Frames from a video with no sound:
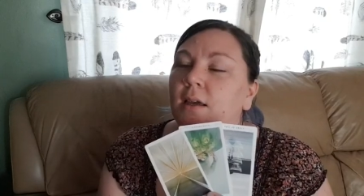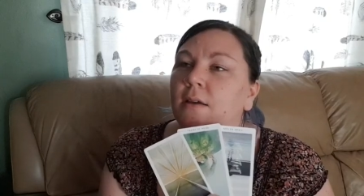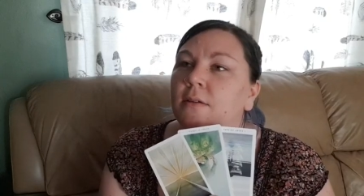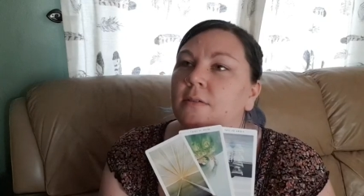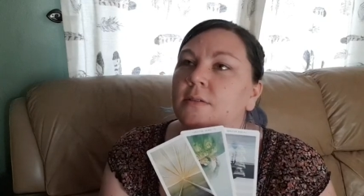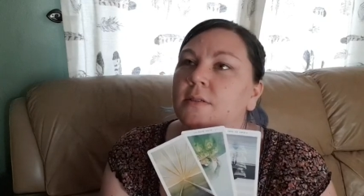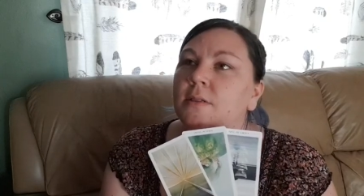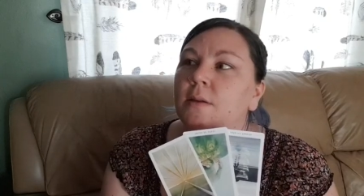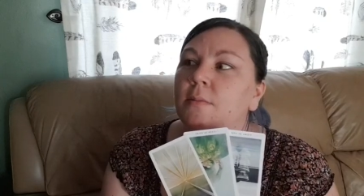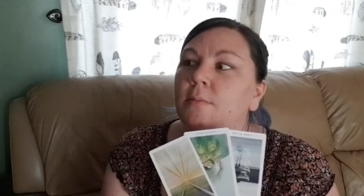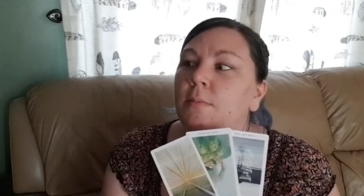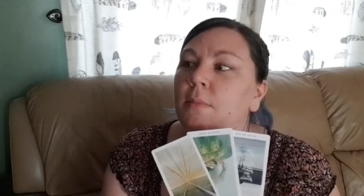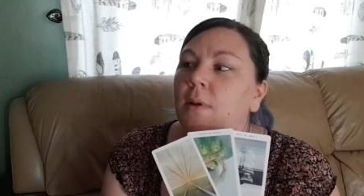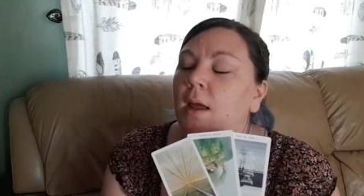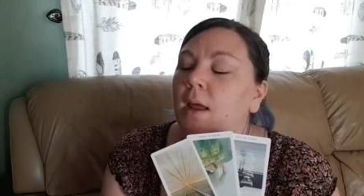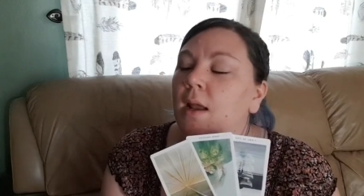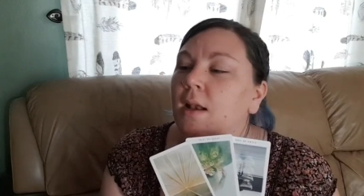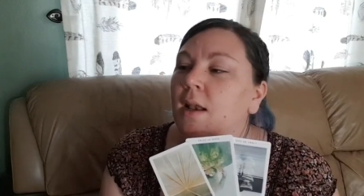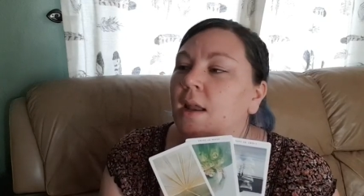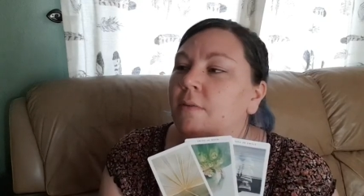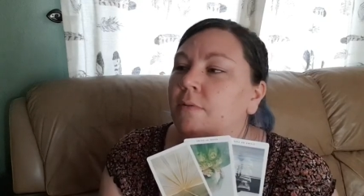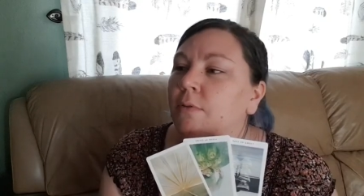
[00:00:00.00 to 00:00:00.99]
And some
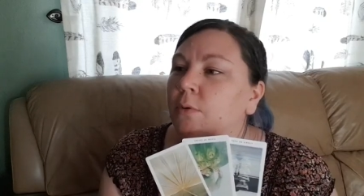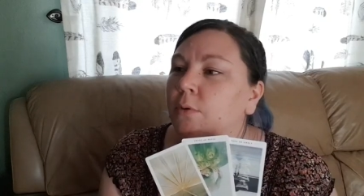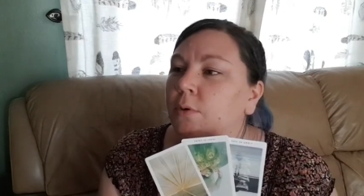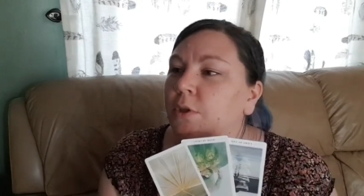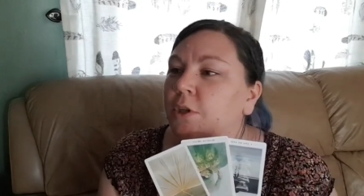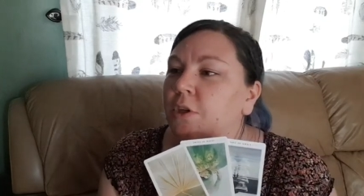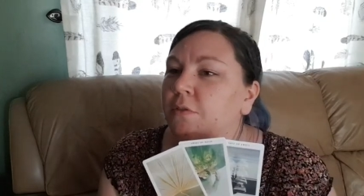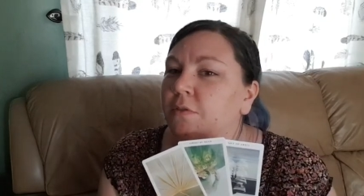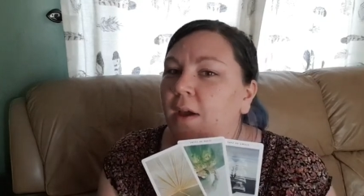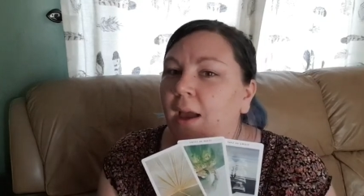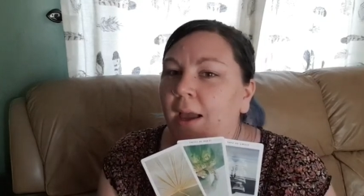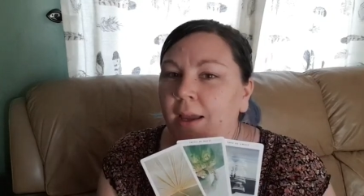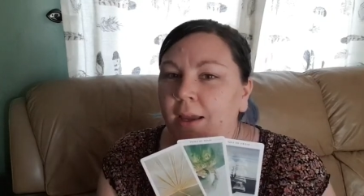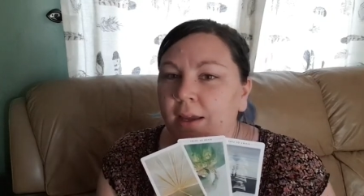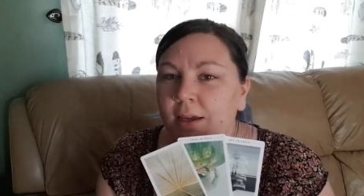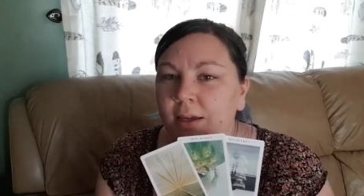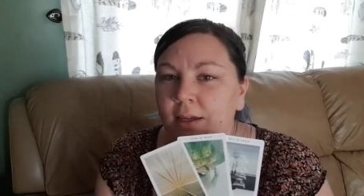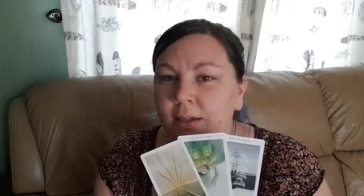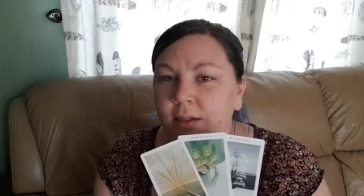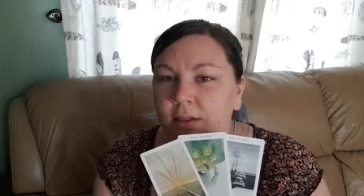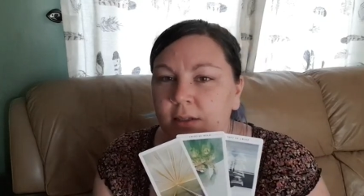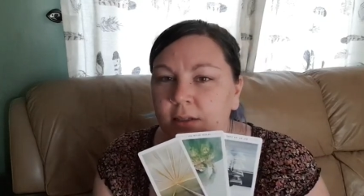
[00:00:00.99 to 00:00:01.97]
level, you've
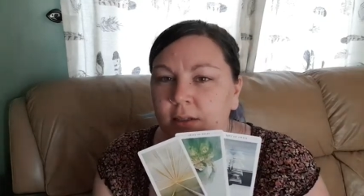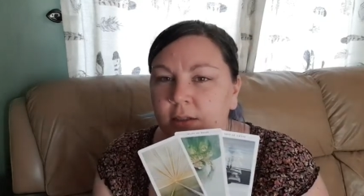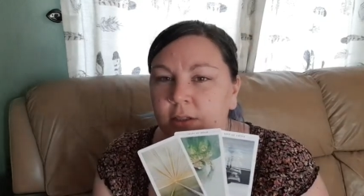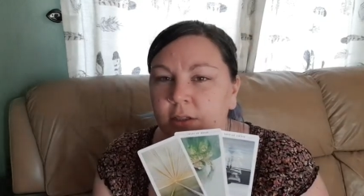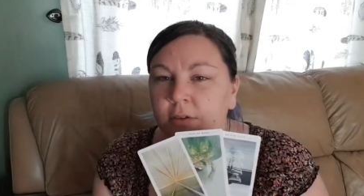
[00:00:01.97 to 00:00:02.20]
hankered,